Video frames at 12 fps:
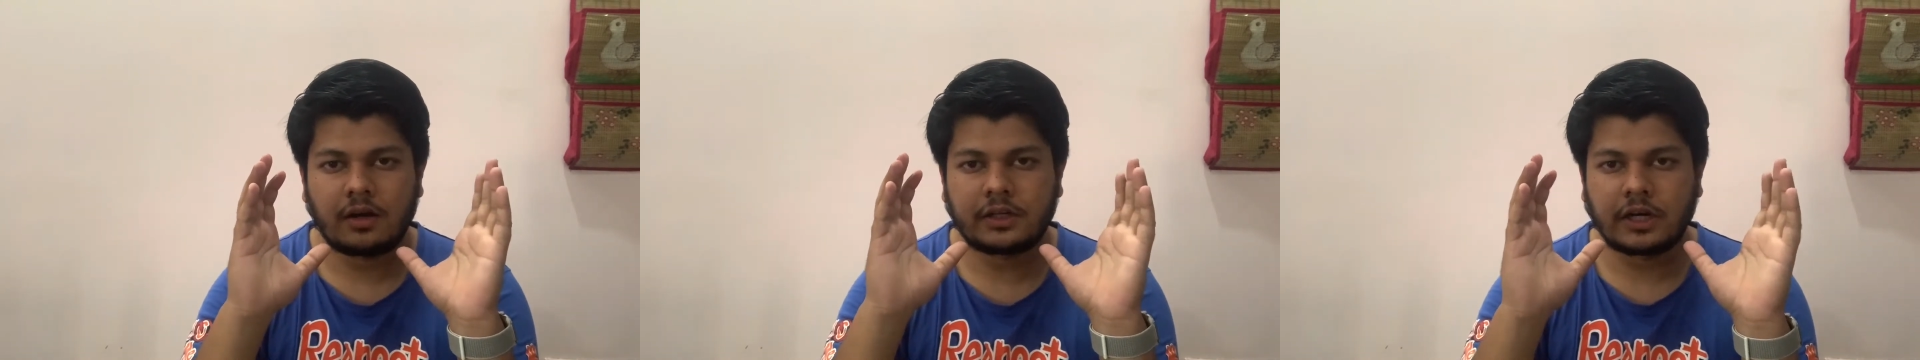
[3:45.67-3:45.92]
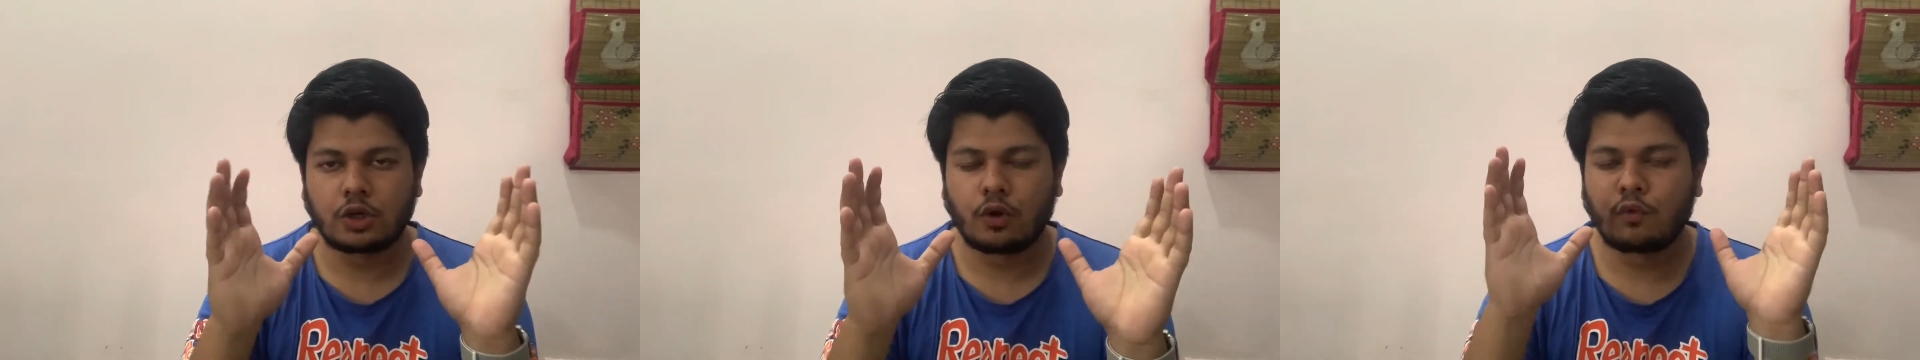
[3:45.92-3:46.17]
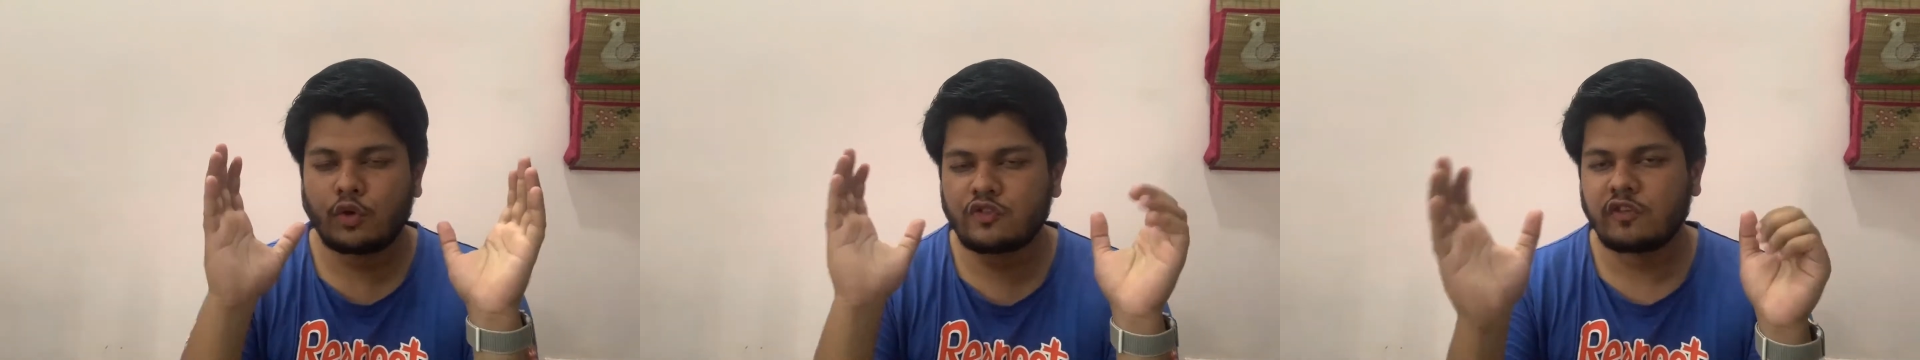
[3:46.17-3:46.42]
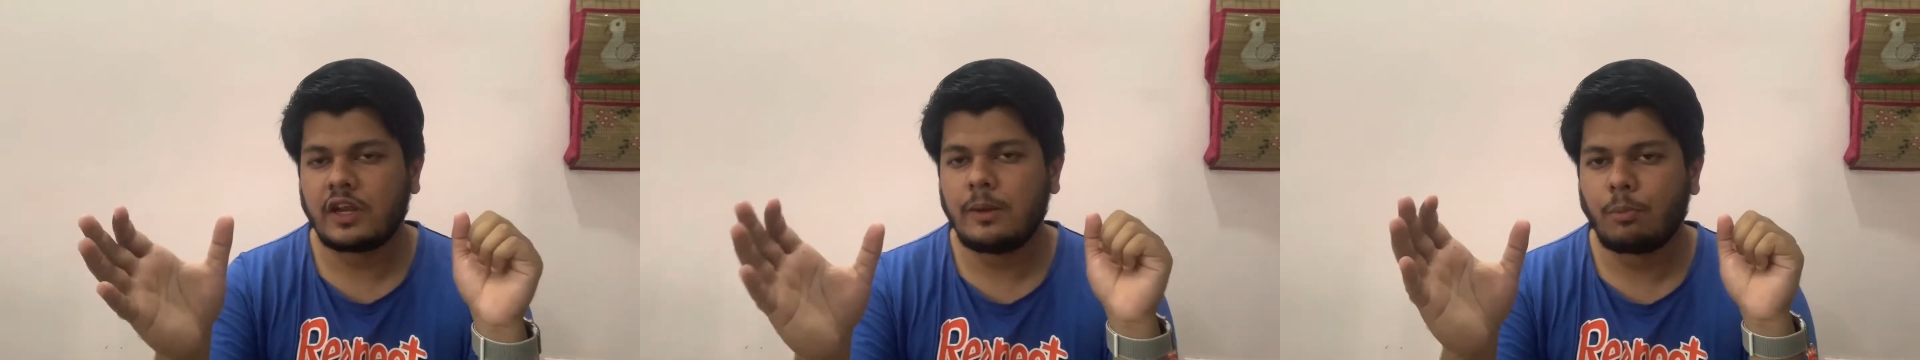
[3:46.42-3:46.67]
TikTok was
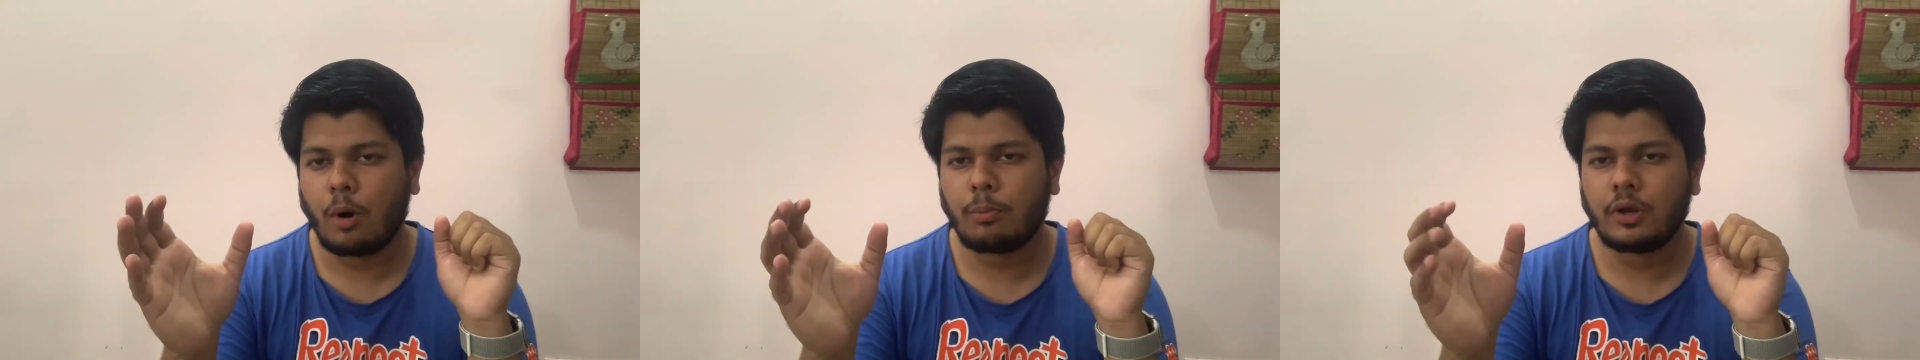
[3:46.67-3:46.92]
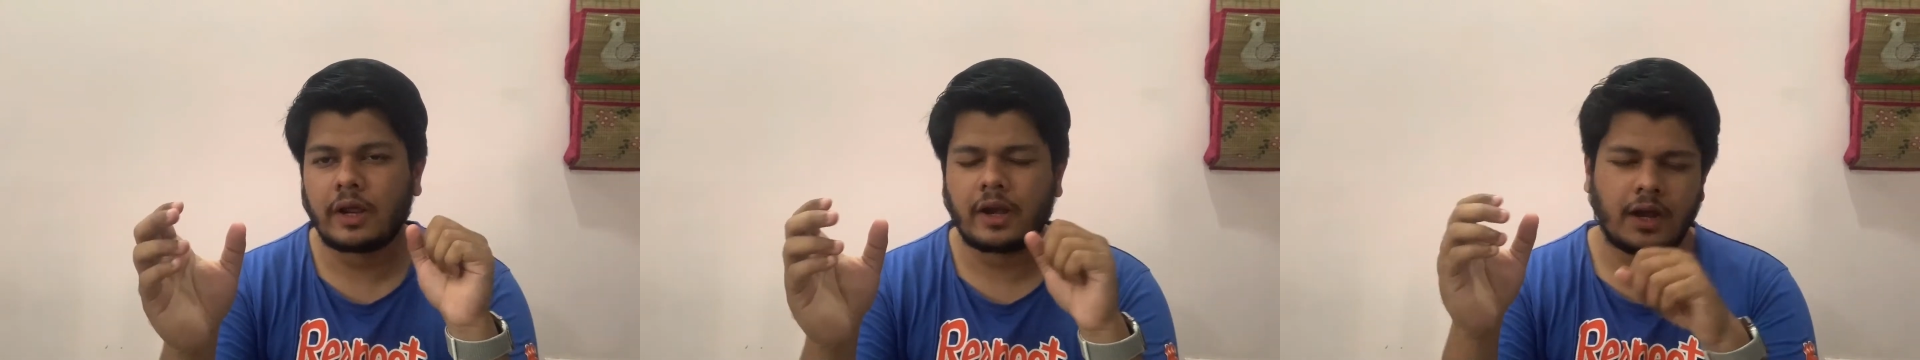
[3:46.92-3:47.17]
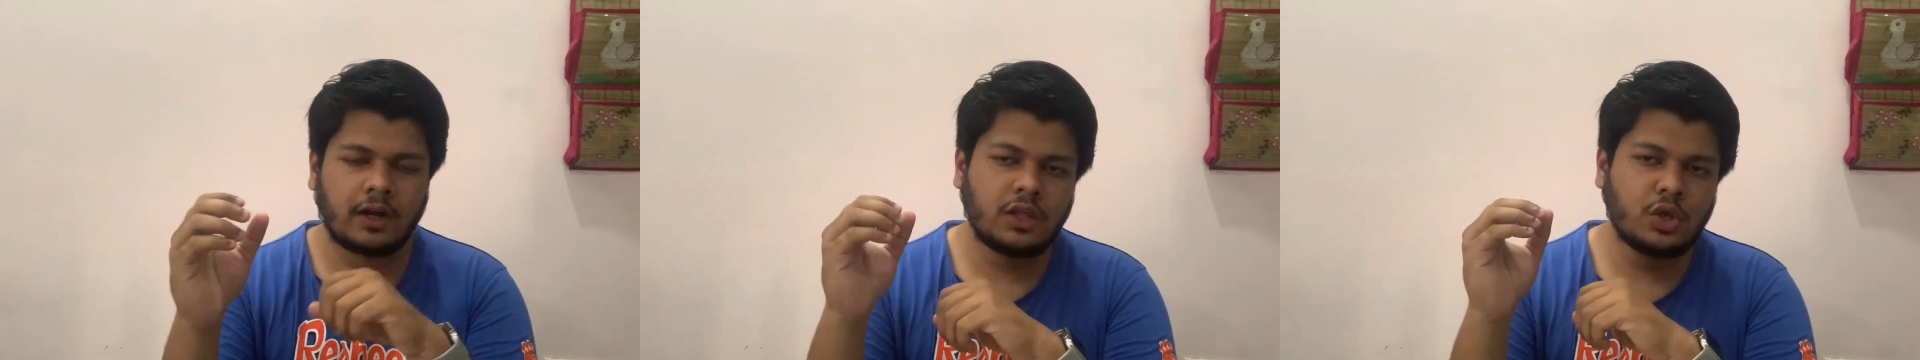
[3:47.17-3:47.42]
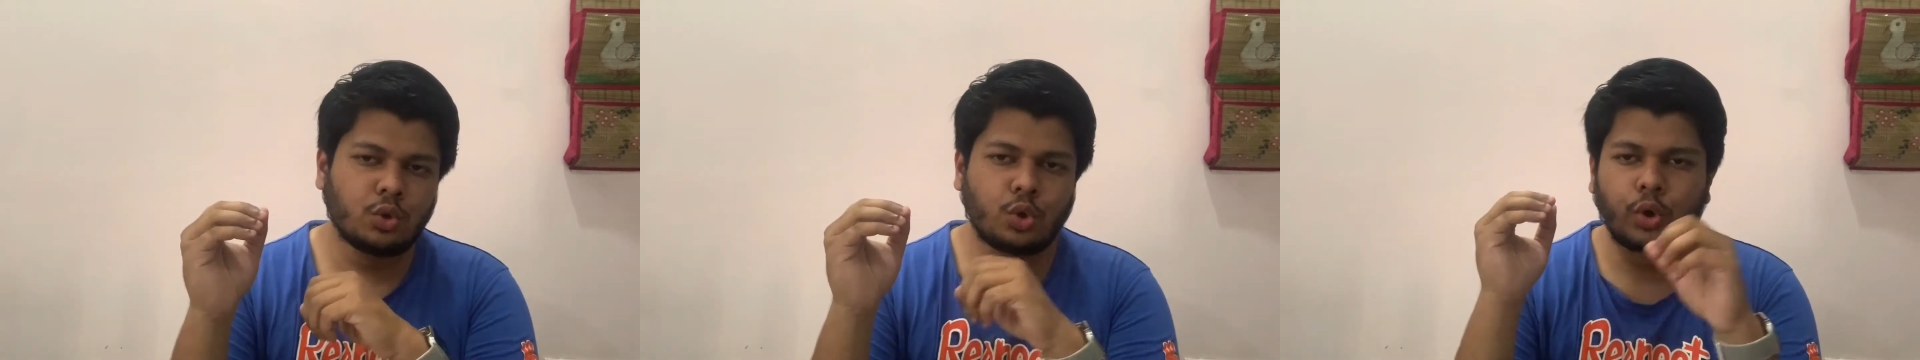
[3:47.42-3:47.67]
very popular, and
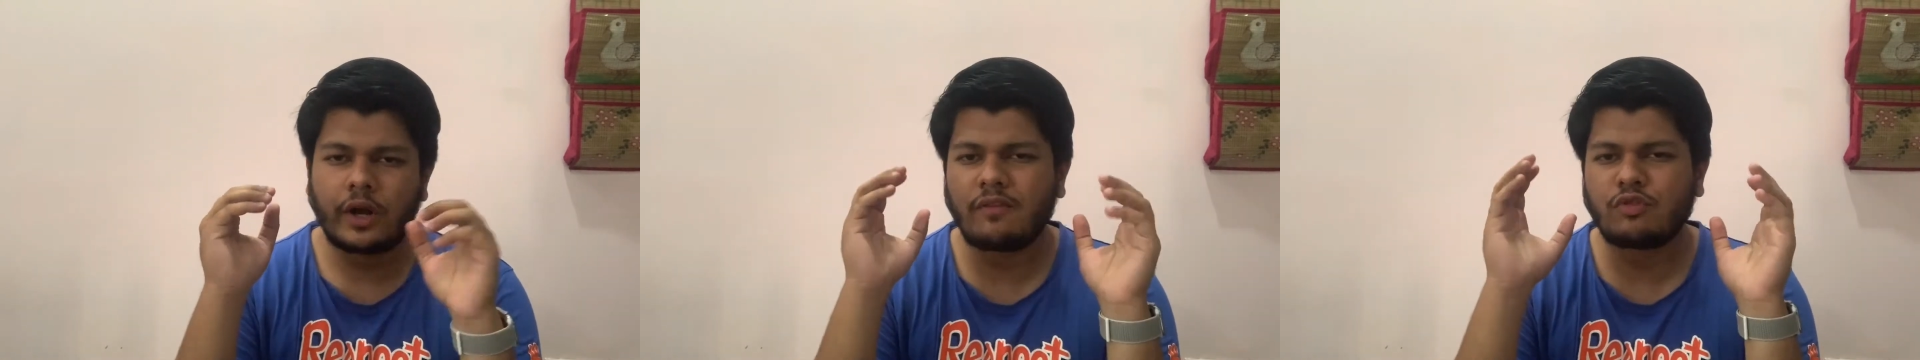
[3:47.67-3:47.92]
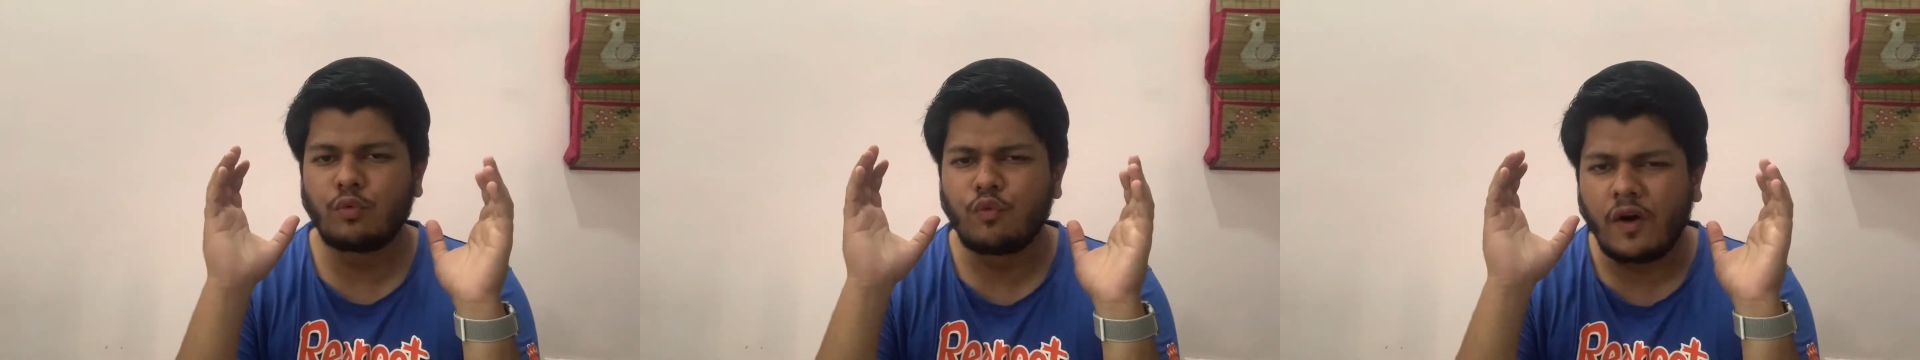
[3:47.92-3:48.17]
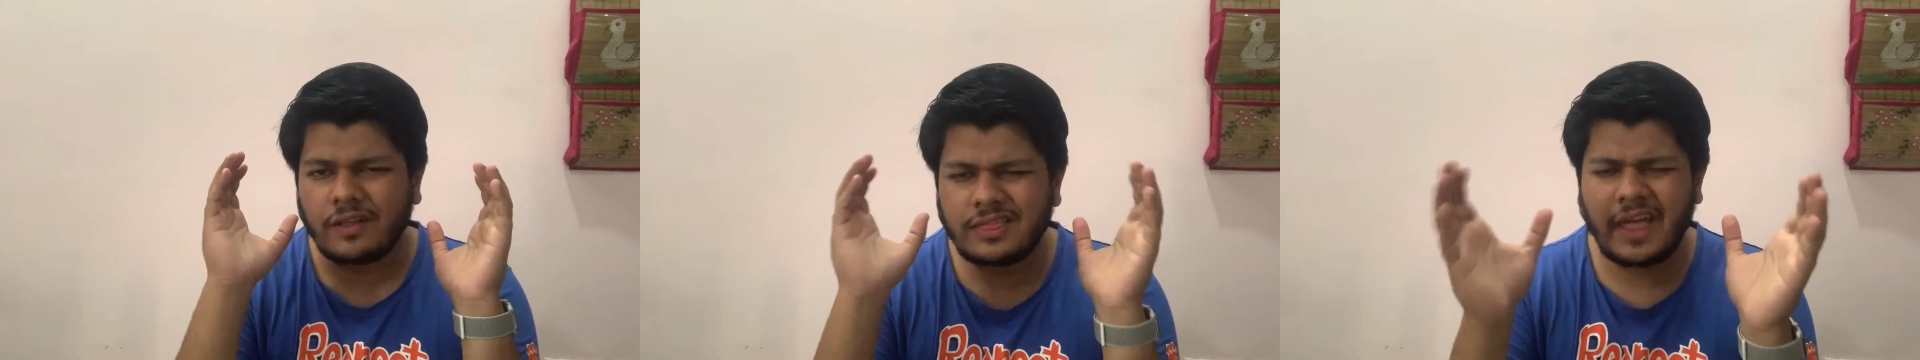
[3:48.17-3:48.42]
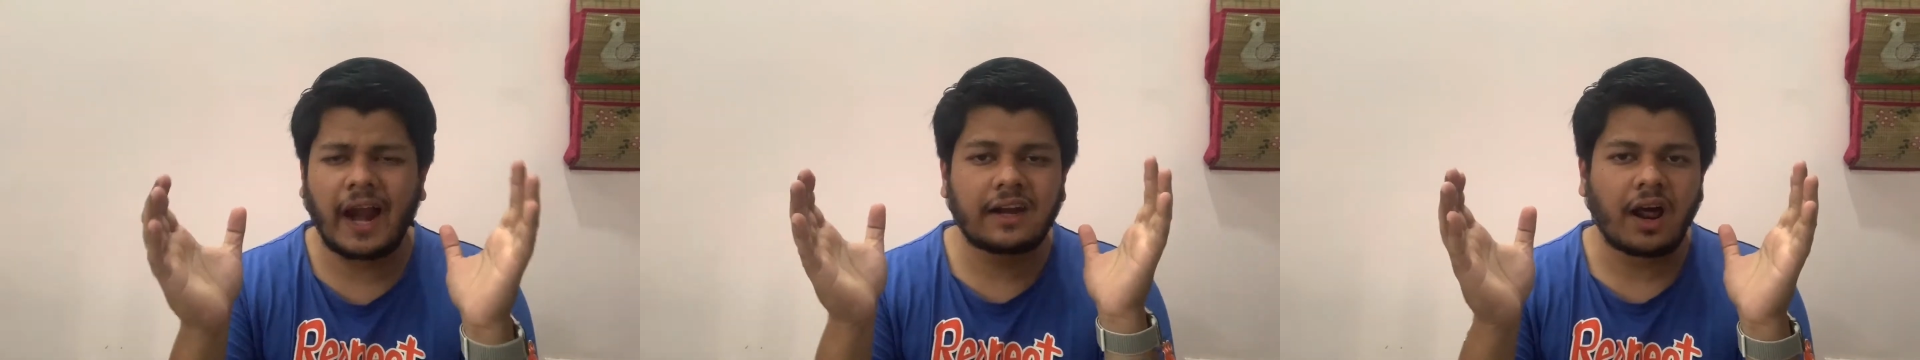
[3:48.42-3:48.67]
you don't have to work
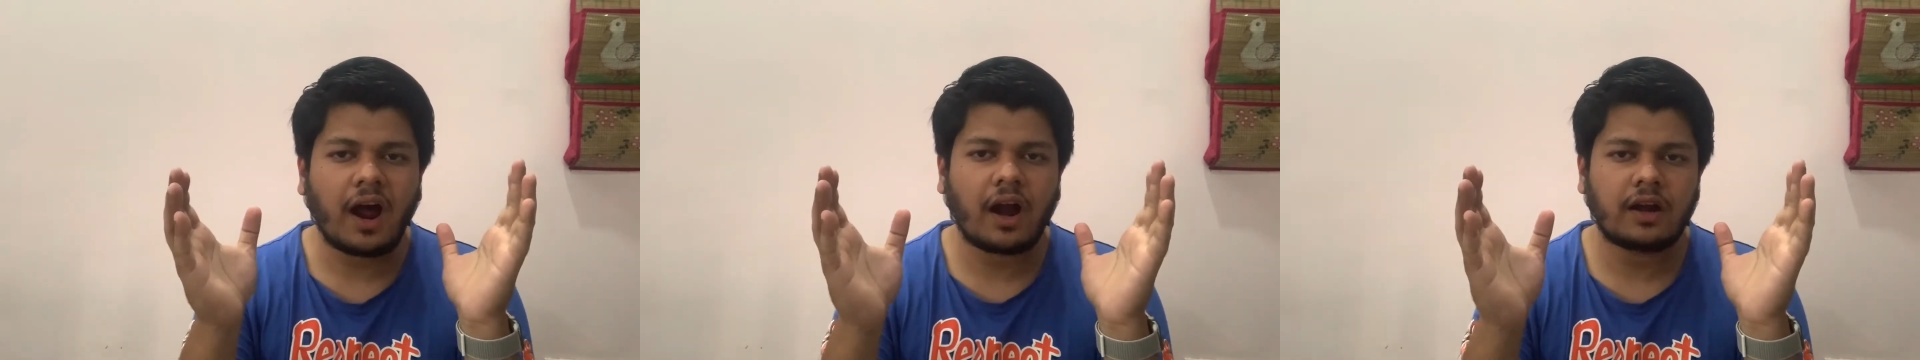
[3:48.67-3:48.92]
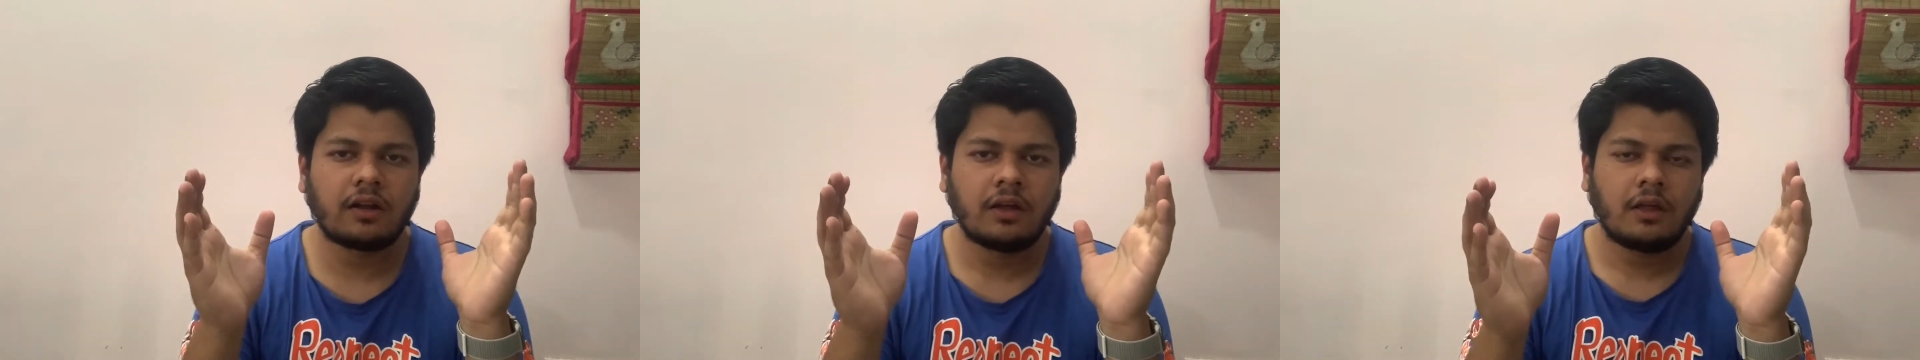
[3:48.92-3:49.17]
that hard